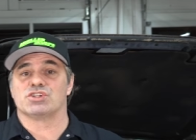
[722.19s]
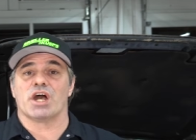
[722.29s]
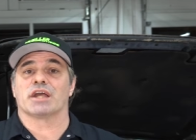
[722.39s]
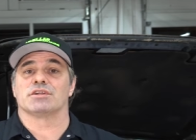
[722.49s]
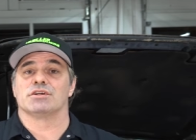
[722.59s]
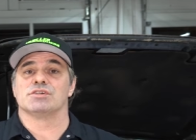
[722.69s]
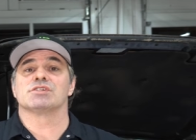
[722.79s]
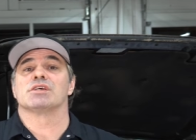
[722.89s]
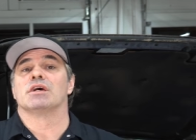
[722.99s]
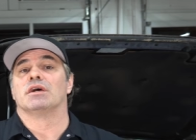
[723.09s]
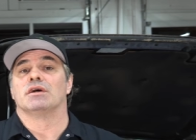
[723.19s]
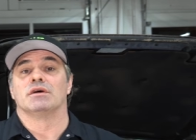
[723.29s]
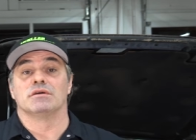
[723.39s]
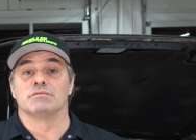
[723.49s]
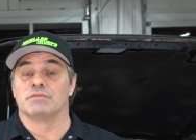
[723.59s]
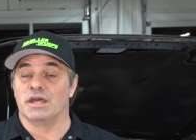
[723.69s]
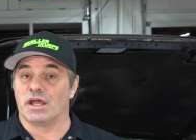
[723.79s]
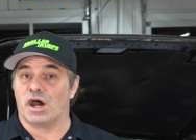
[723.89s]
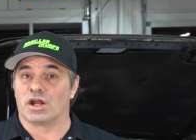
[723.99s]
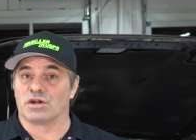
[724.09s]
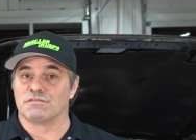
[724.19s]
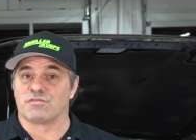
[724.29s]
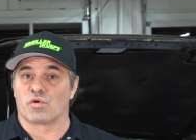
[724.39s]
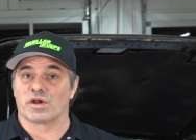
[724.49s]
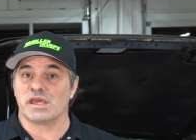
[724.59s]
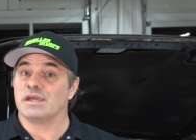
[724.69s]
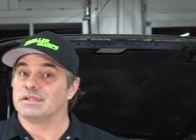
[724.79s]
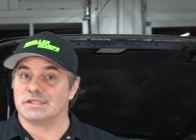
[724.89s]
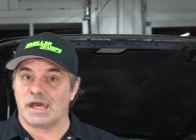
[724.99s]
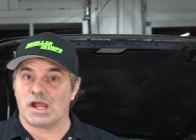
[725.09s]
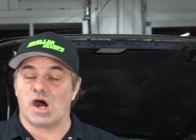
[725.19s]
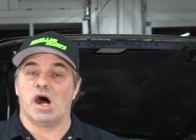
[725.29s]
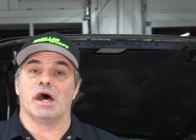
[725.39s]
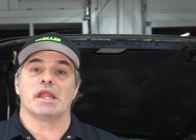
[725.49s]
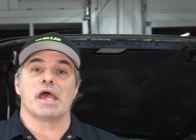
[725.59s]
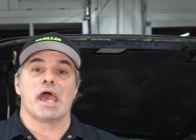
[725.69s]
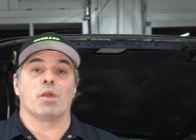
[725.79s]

injectors hit 140 dead on,